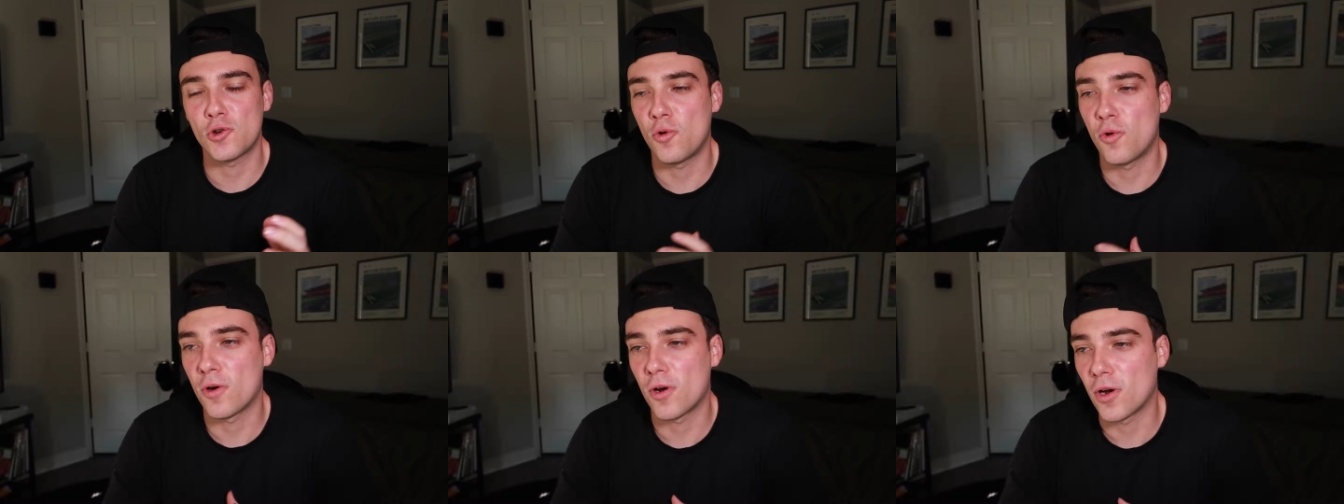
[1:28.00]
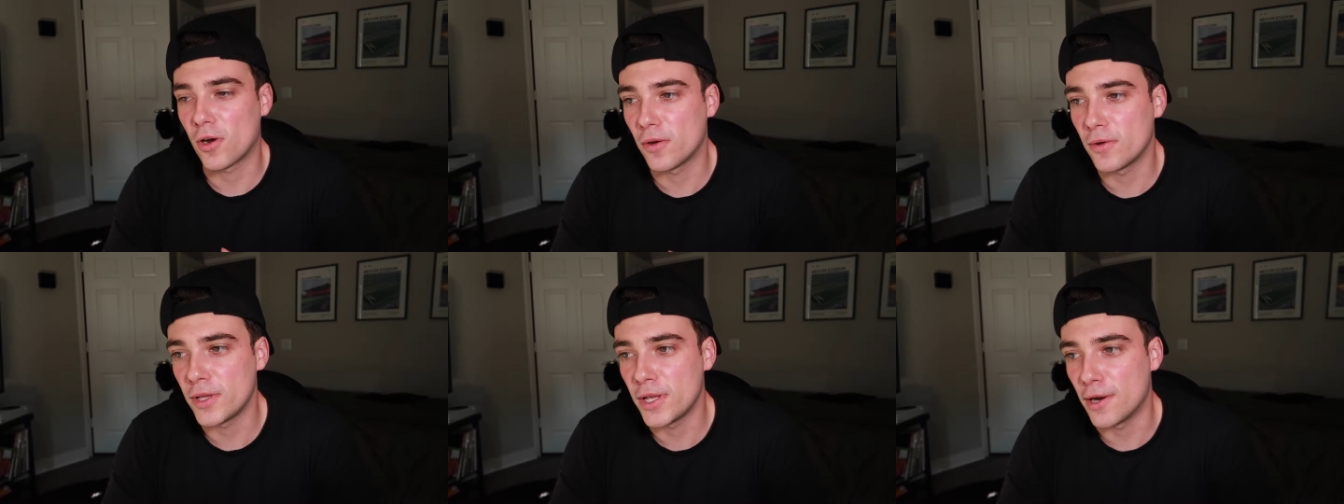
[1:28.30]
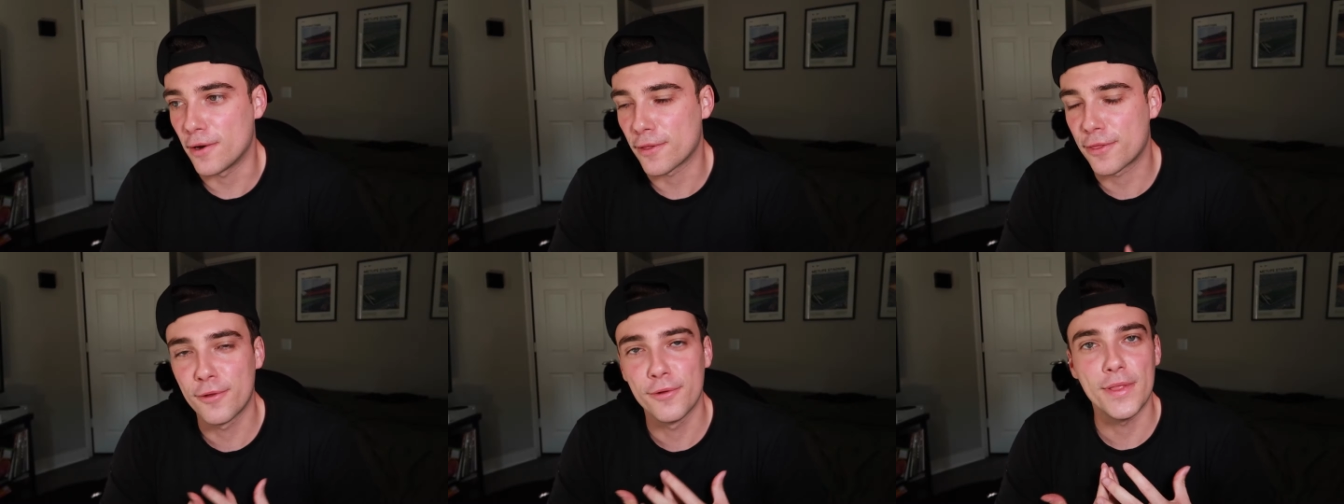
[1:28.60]
or, you
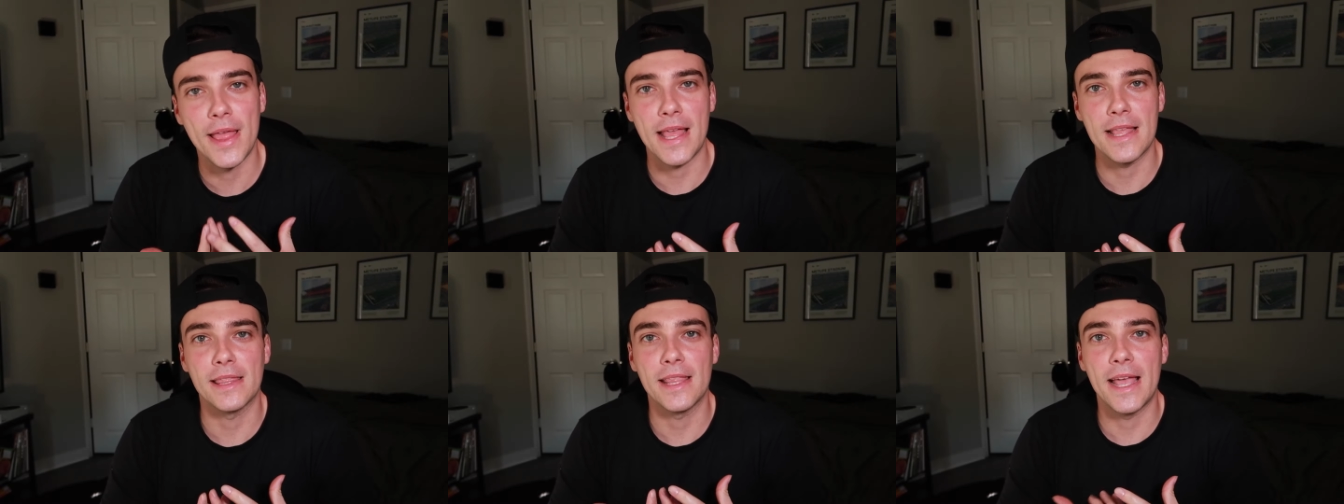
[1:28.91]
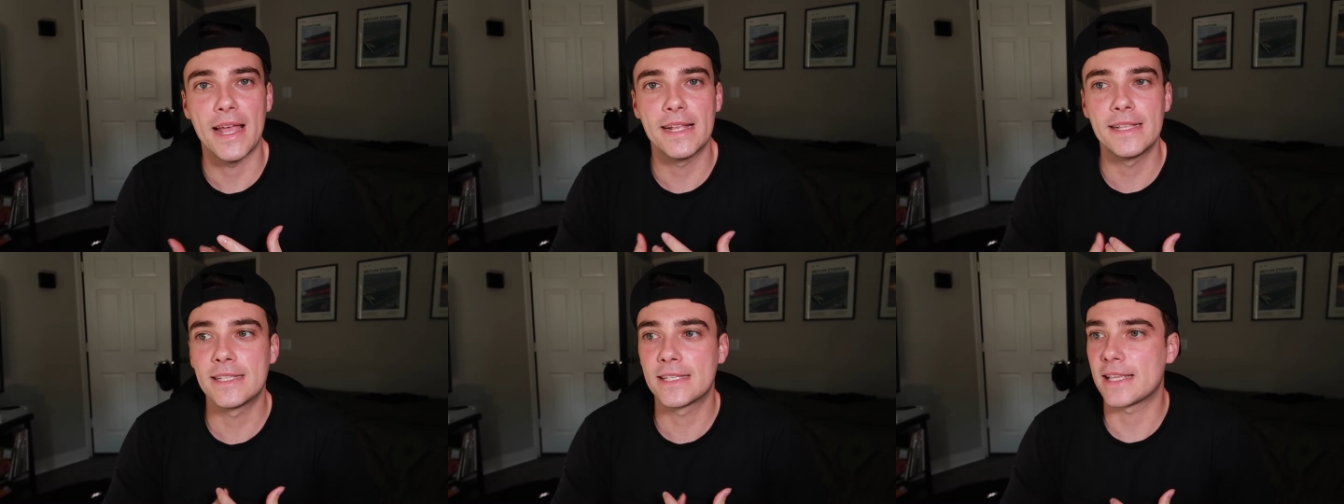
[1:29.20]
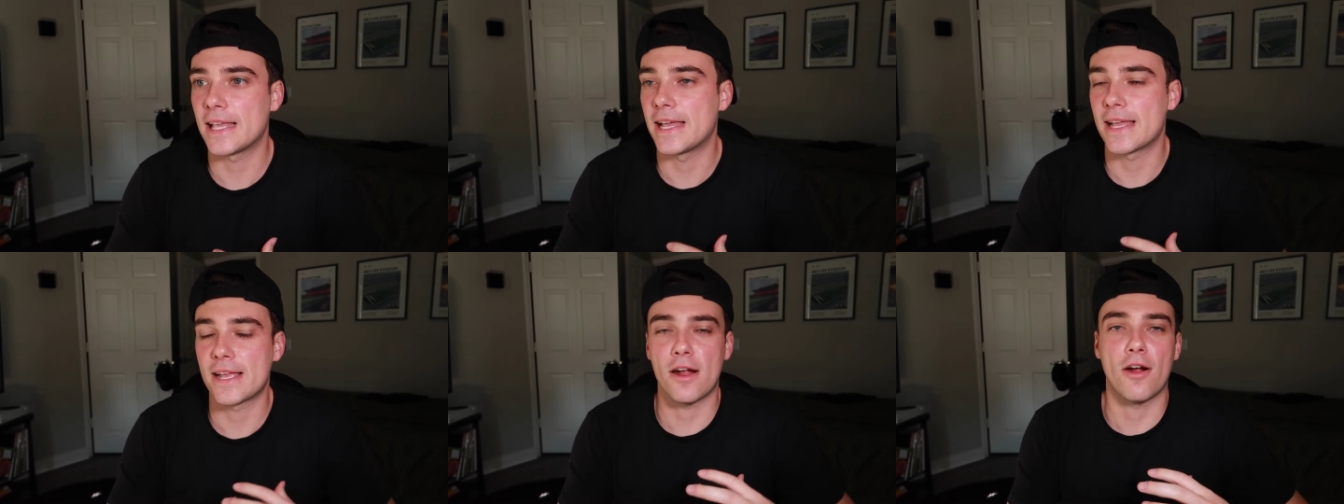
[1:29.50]
know, through that lens,
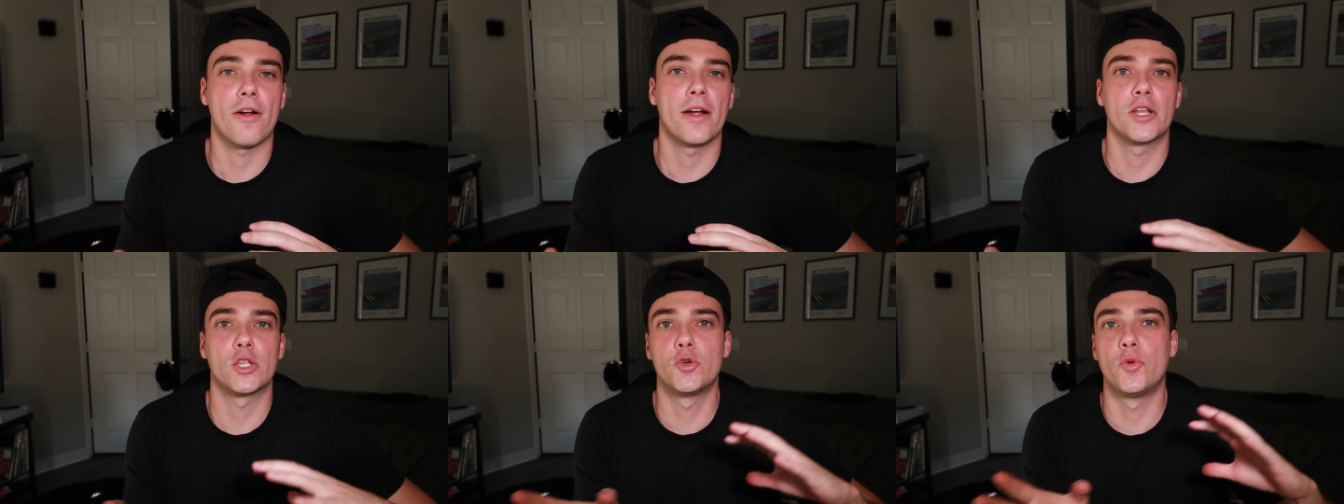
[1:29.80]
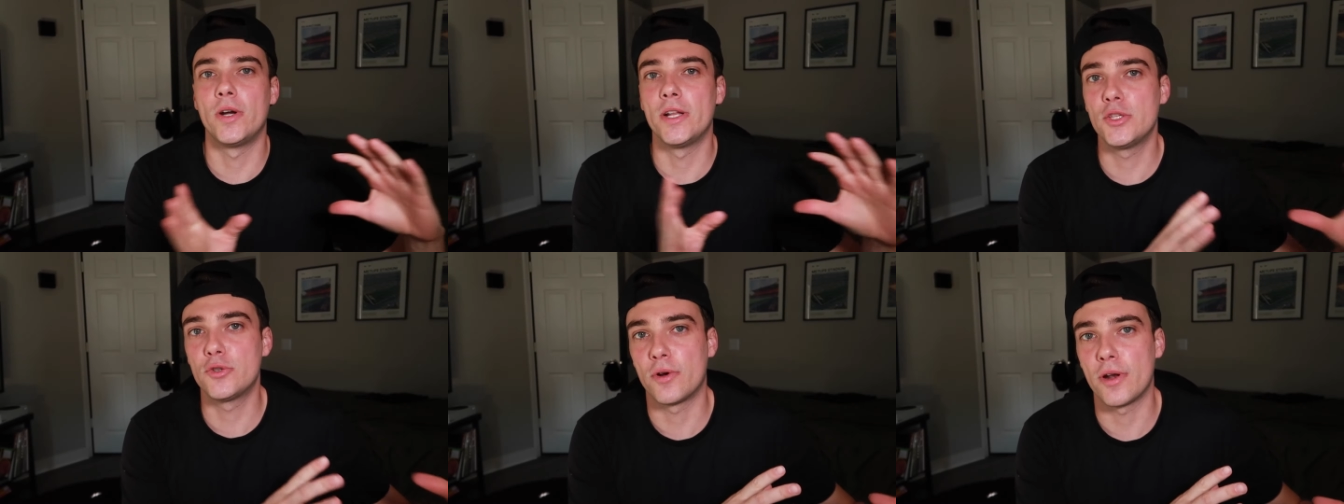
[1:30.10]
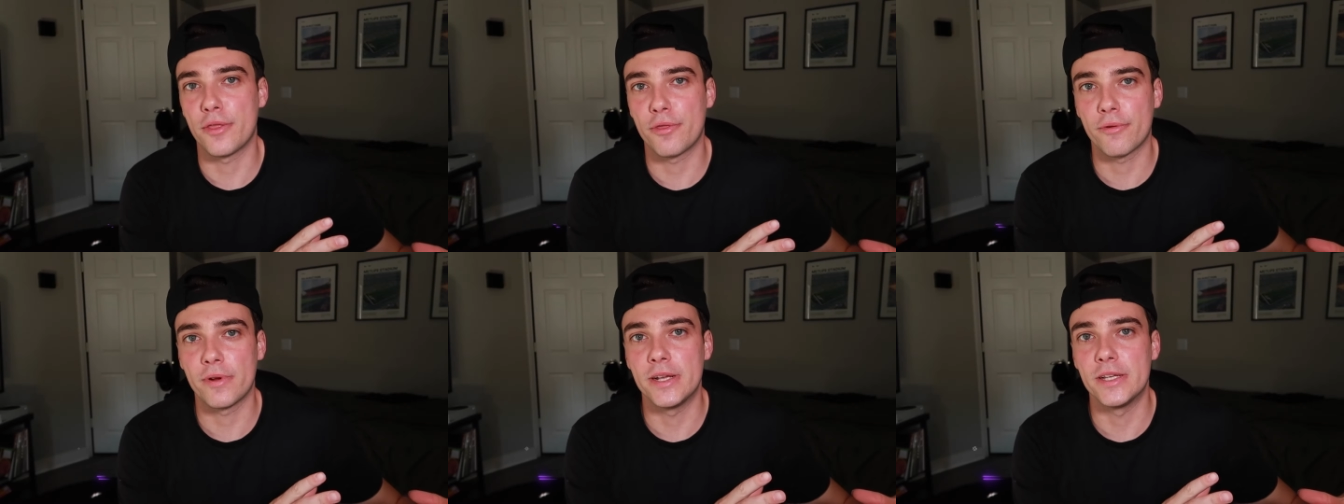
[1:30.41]
like, all right,
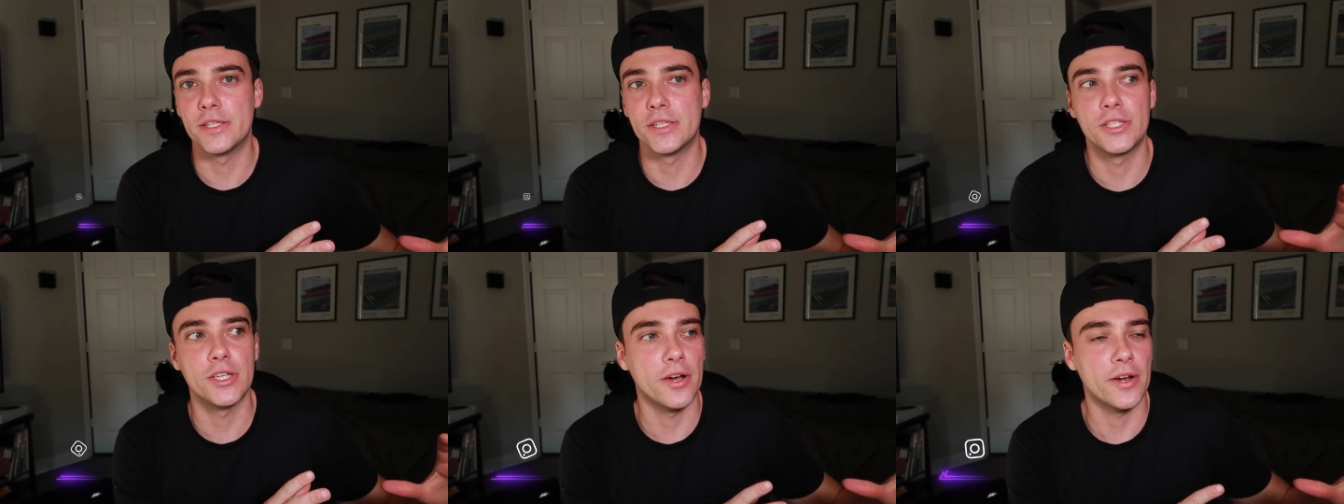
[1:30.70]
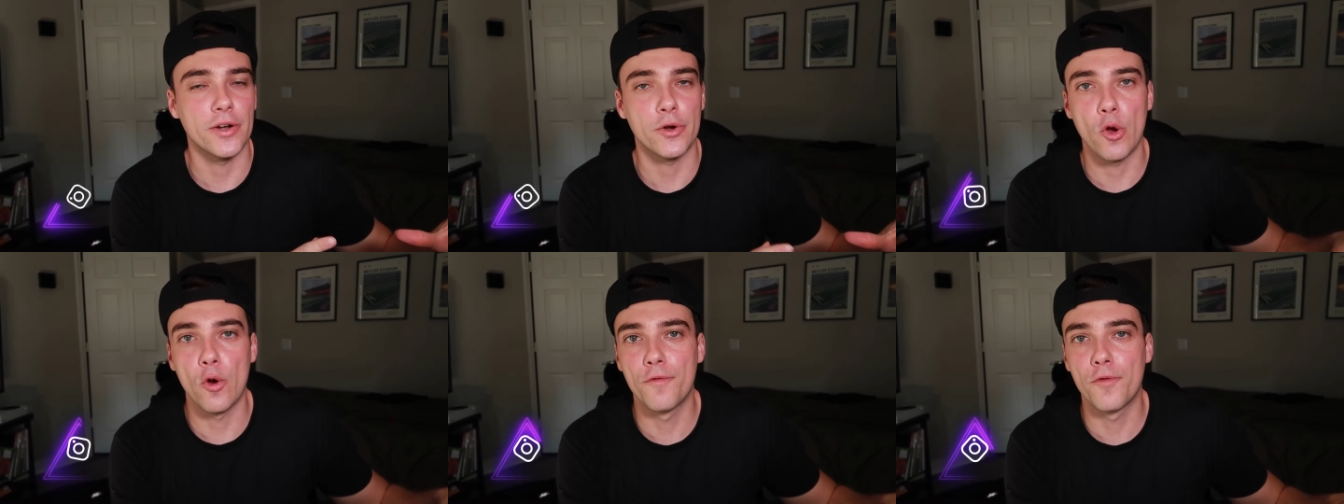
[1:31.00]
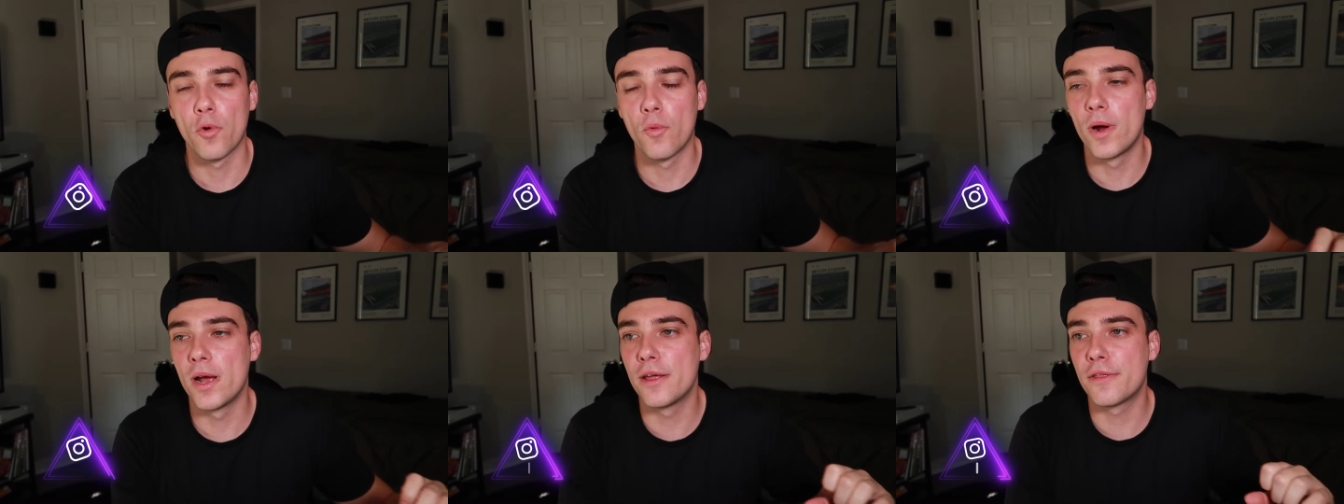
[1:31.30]
2023 is done it
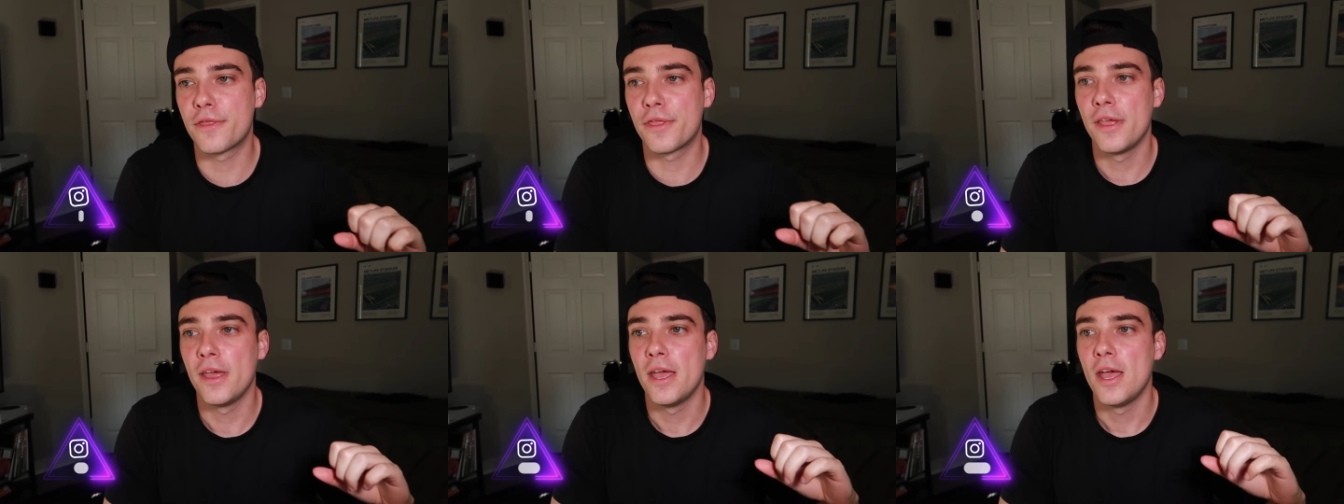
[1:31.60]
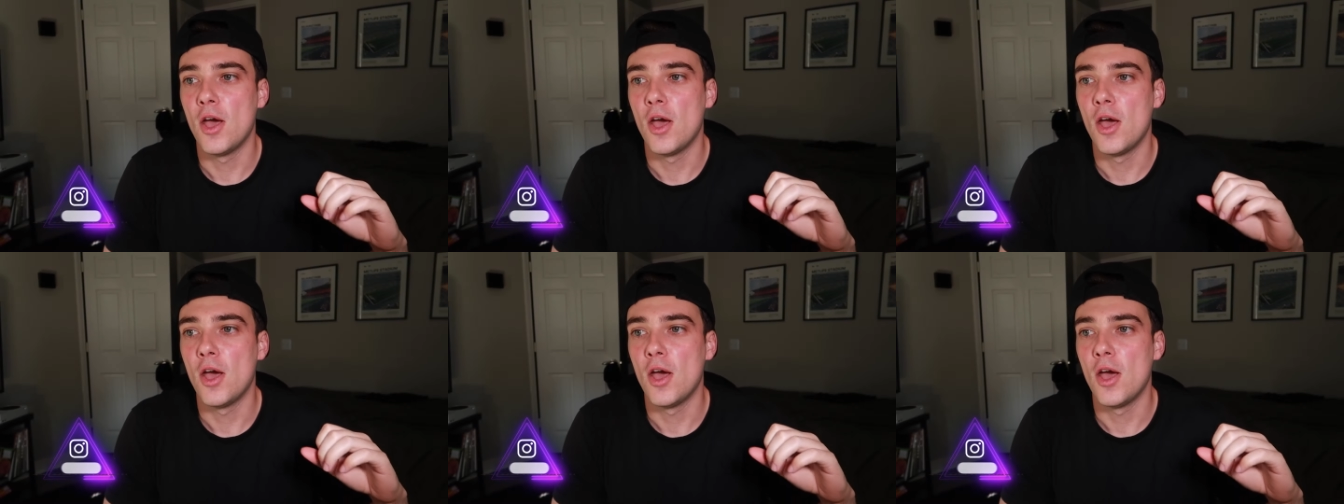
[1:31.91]
over with.